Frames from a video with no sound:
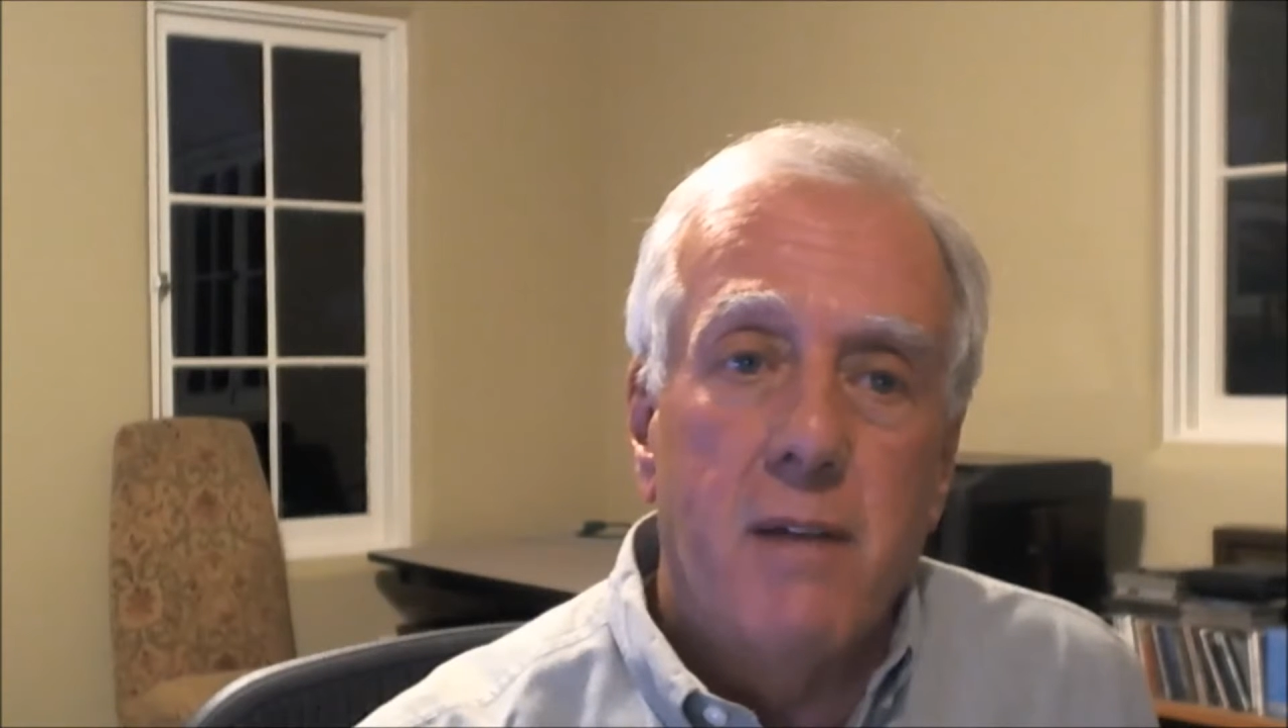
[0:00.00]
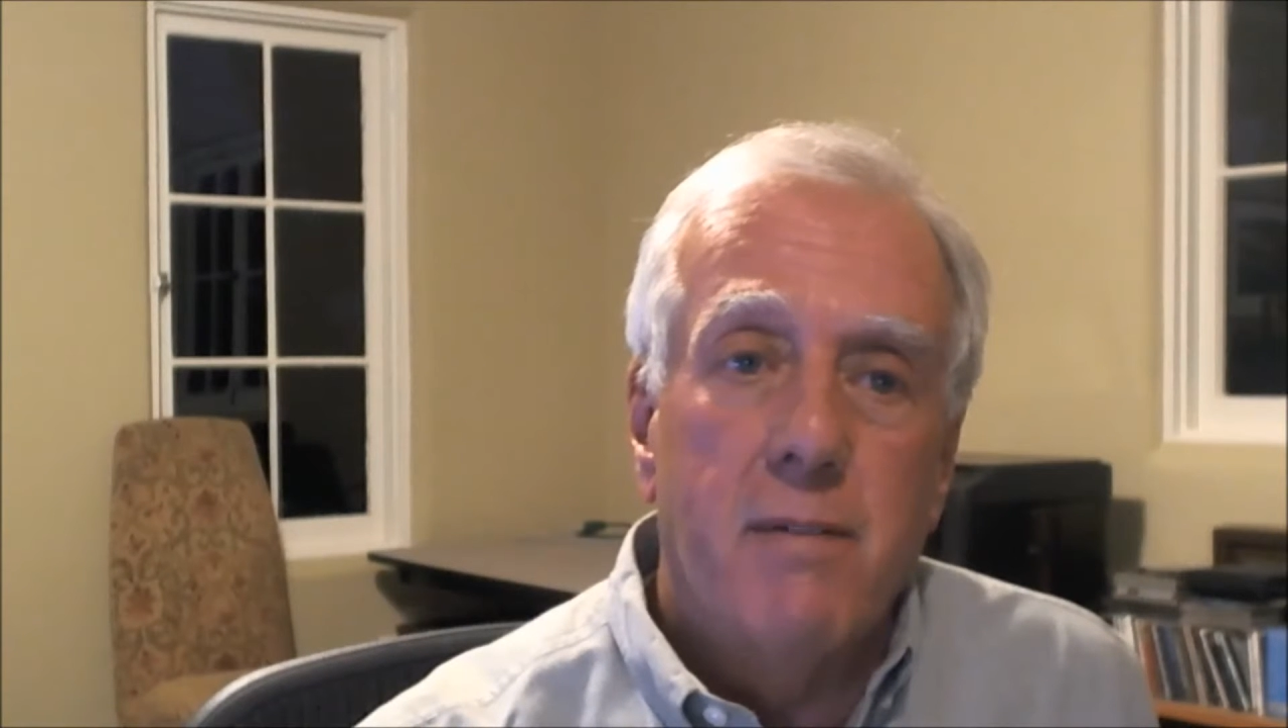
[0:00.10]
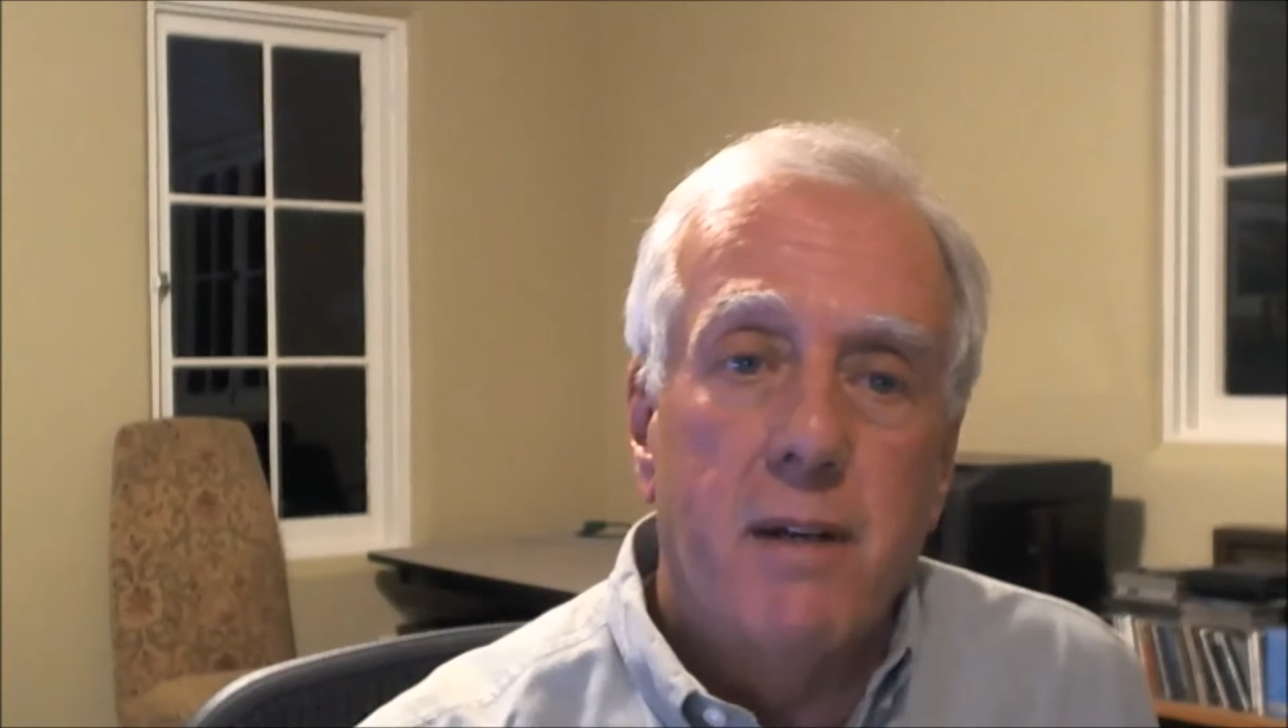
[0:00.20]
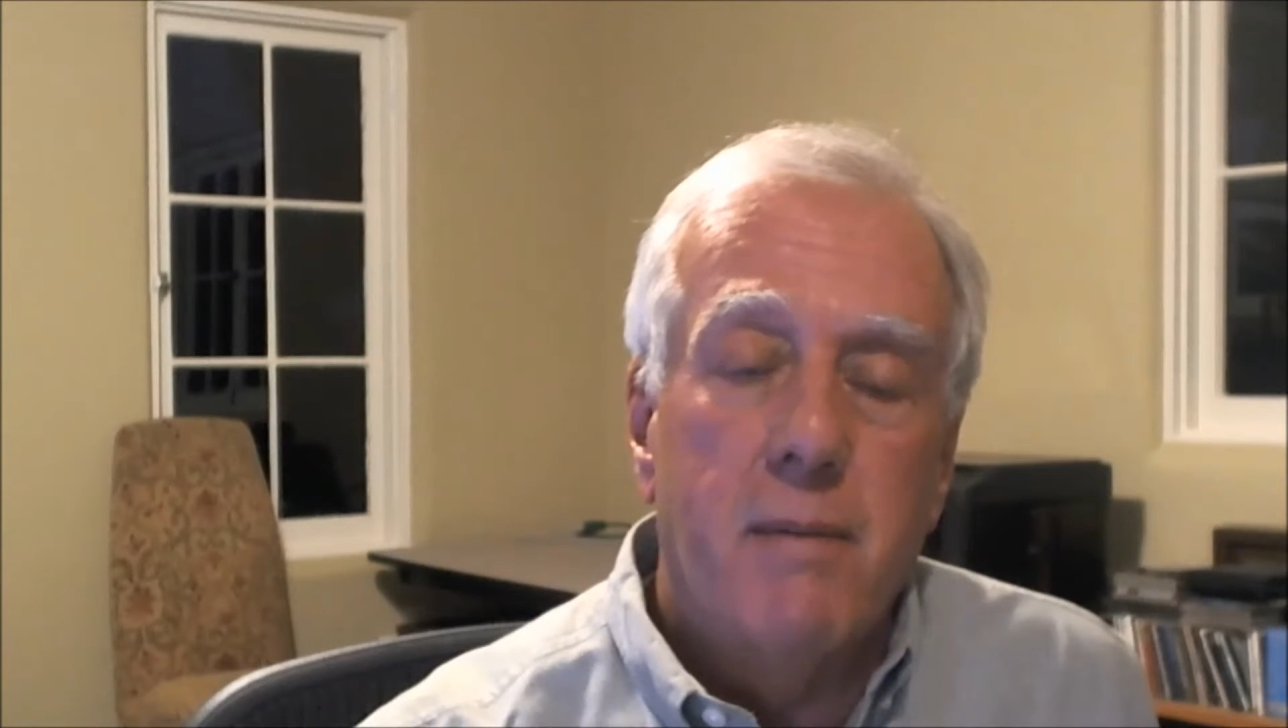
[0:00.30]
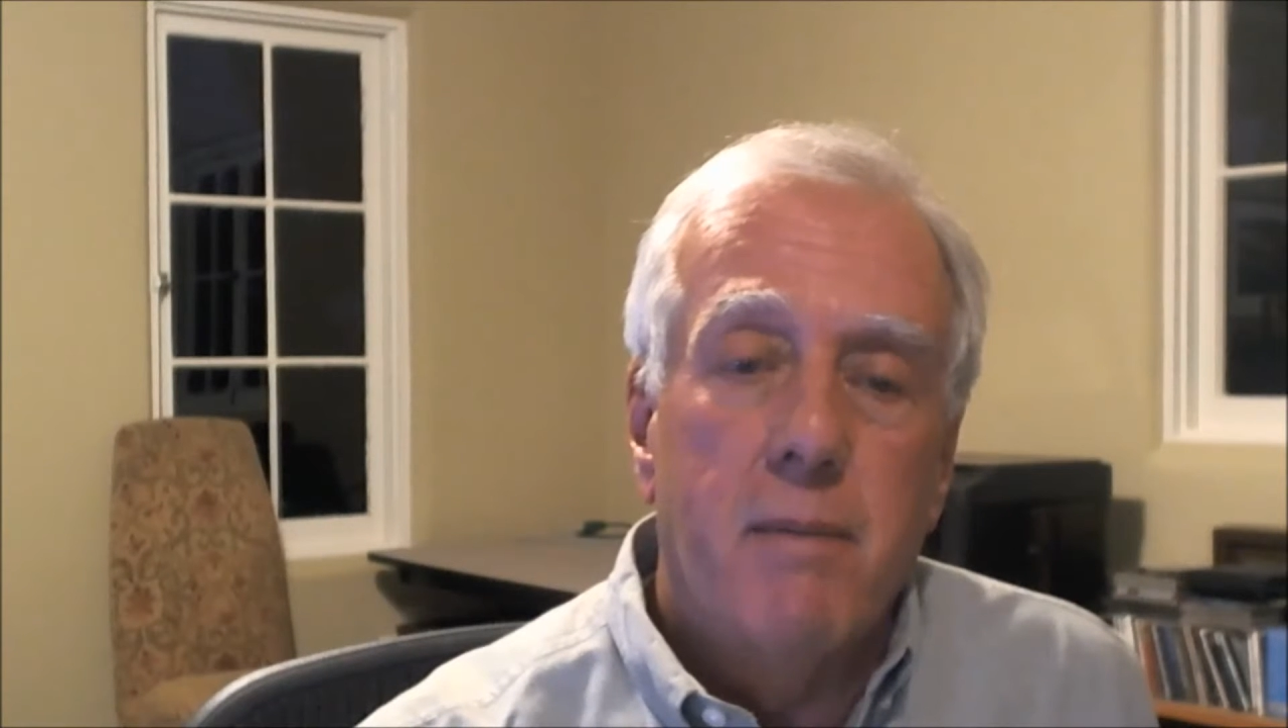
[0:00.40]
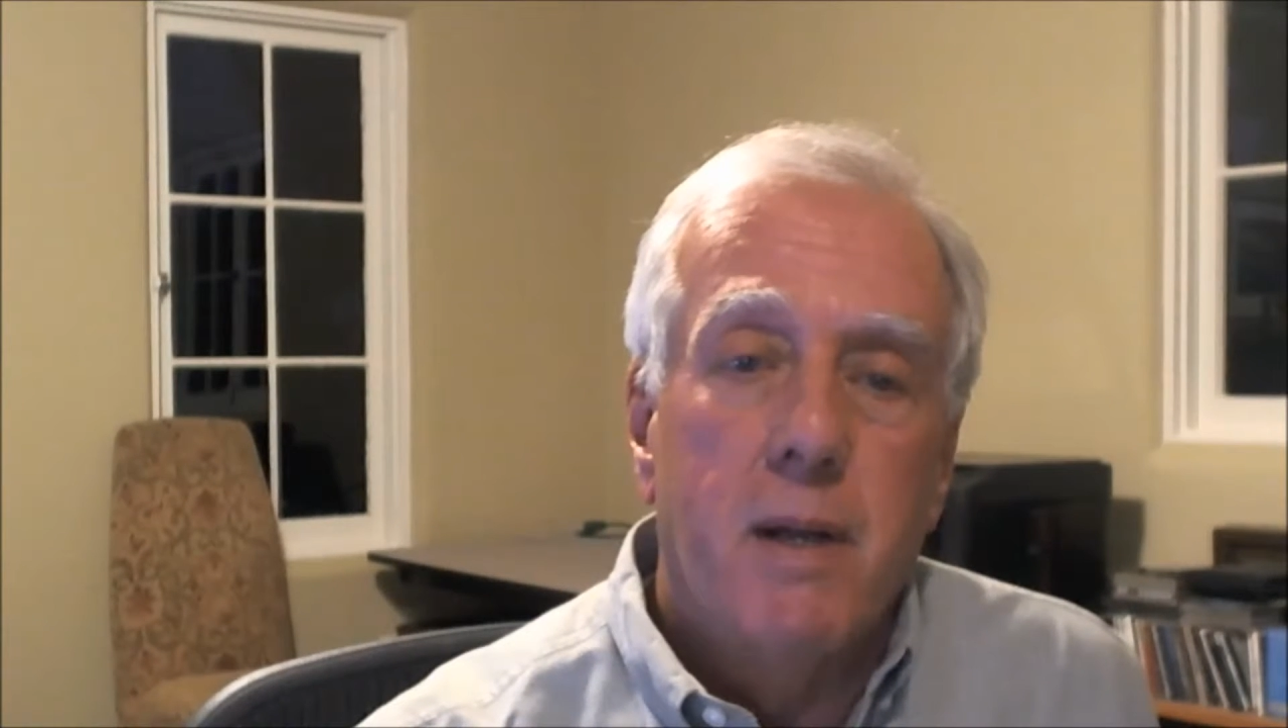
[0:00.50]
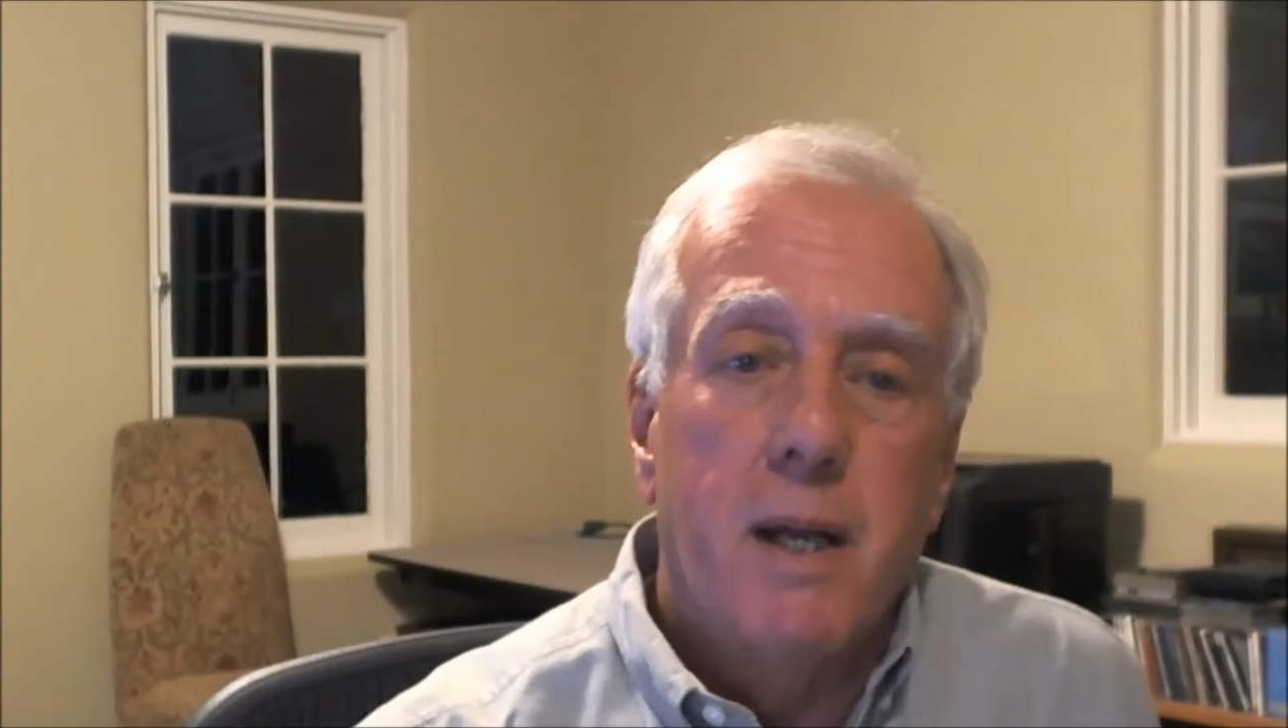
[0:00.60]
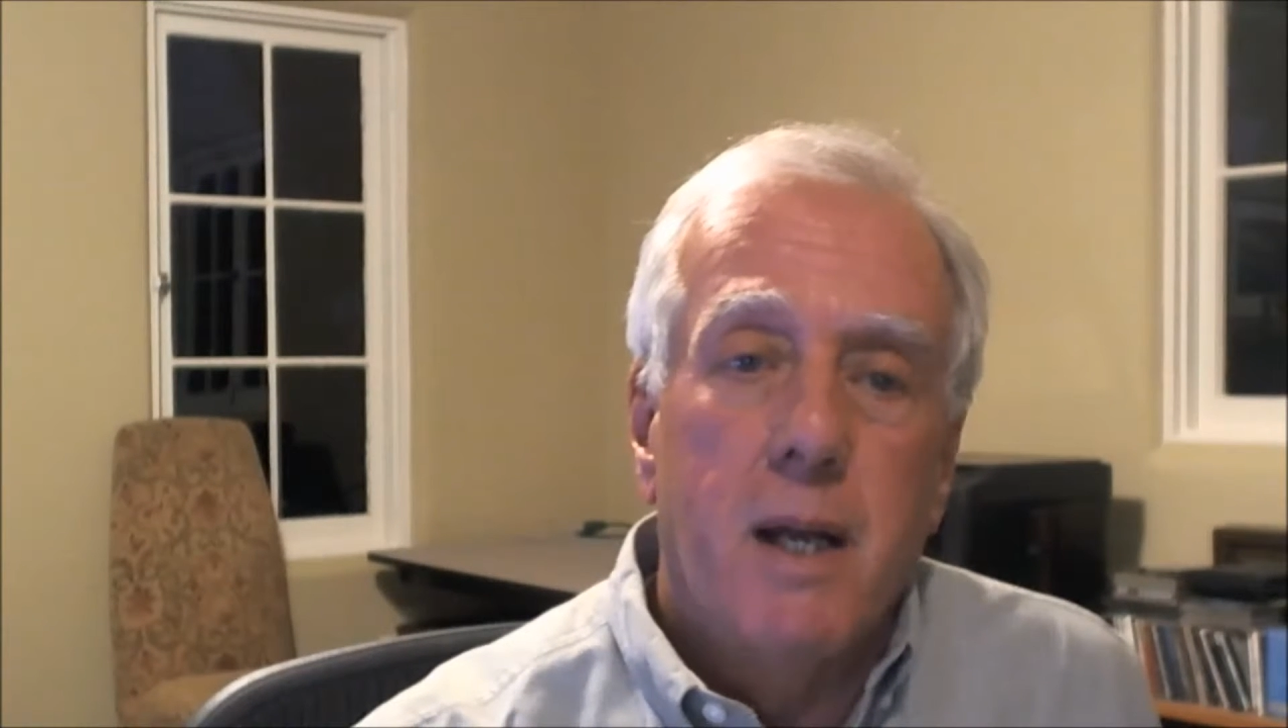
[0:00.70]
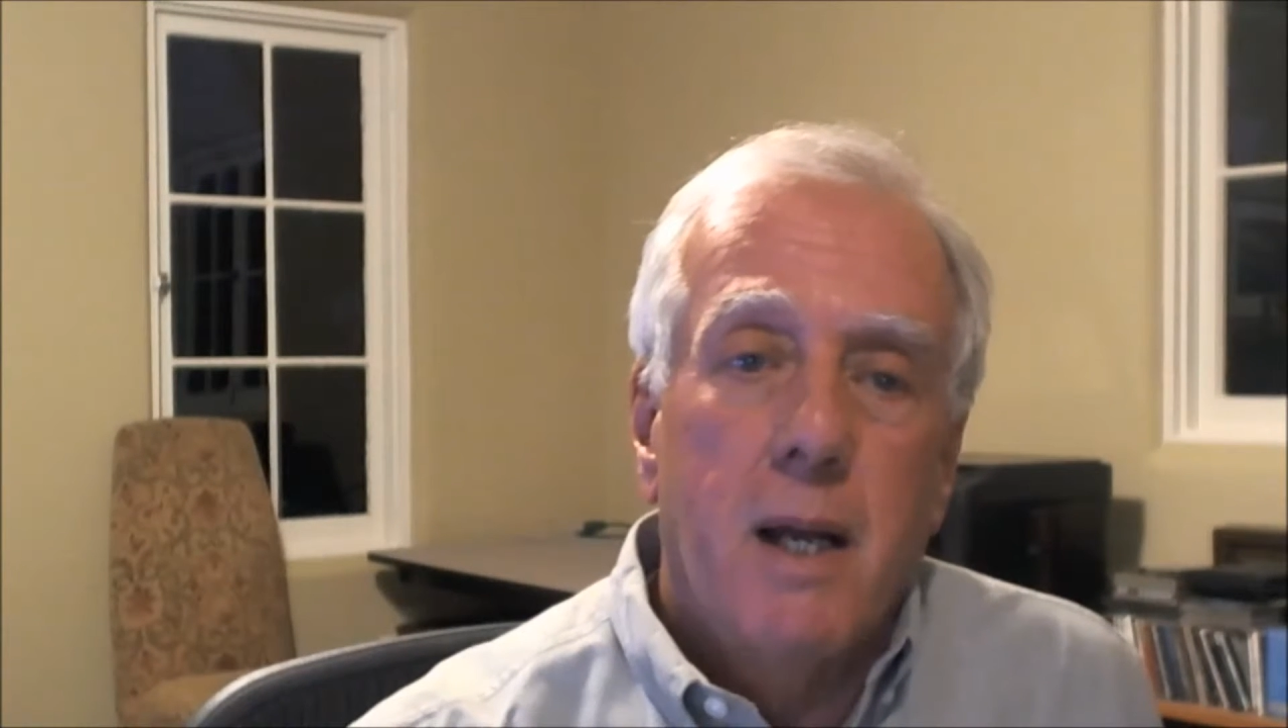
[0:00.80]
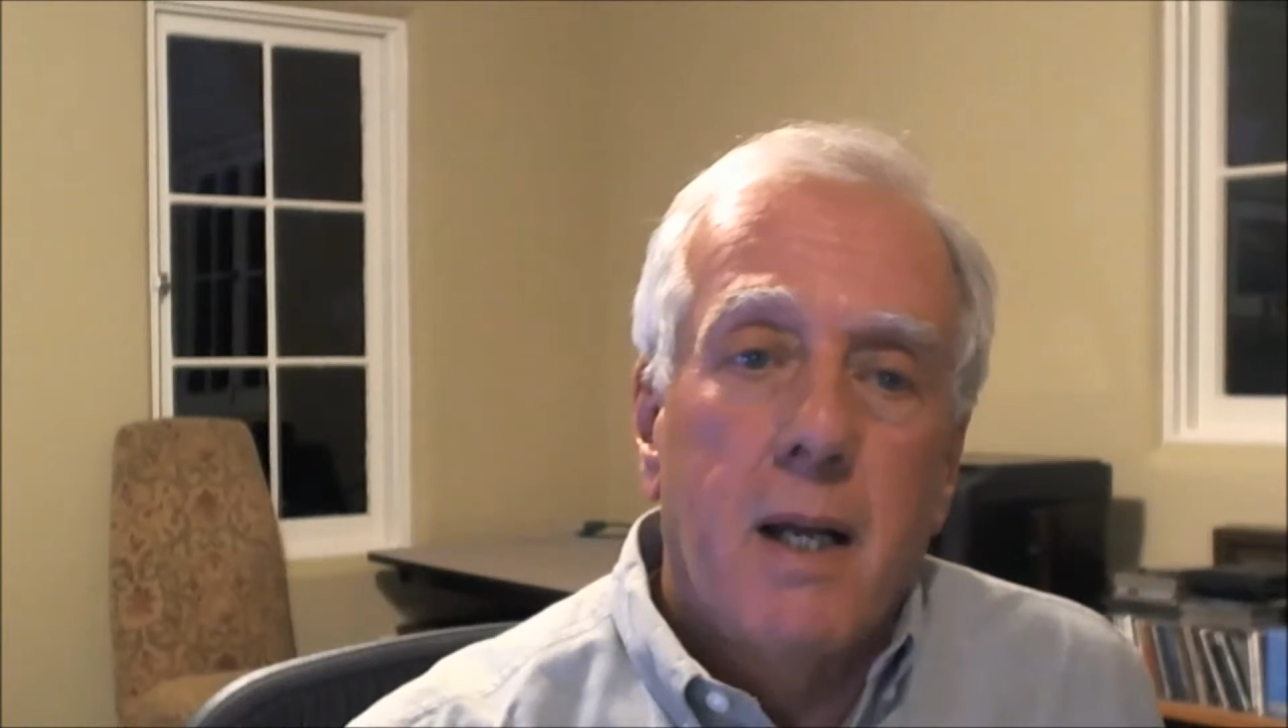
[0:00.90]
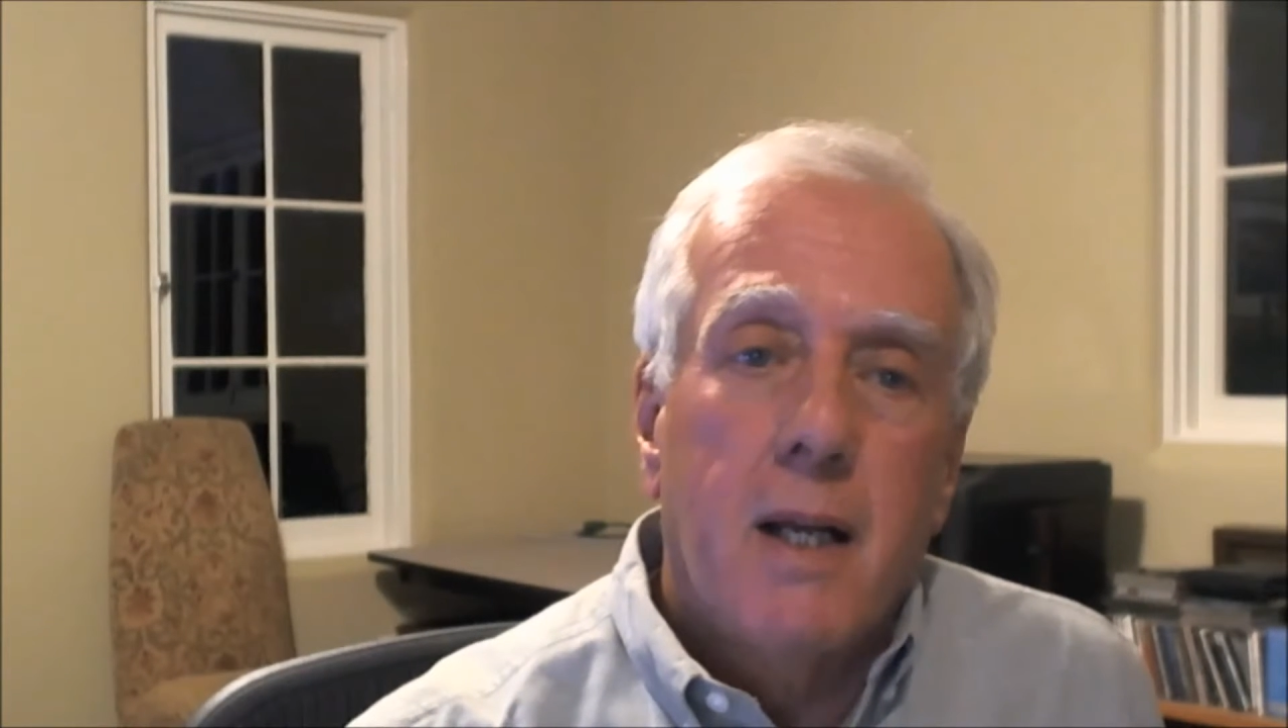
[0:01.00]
it.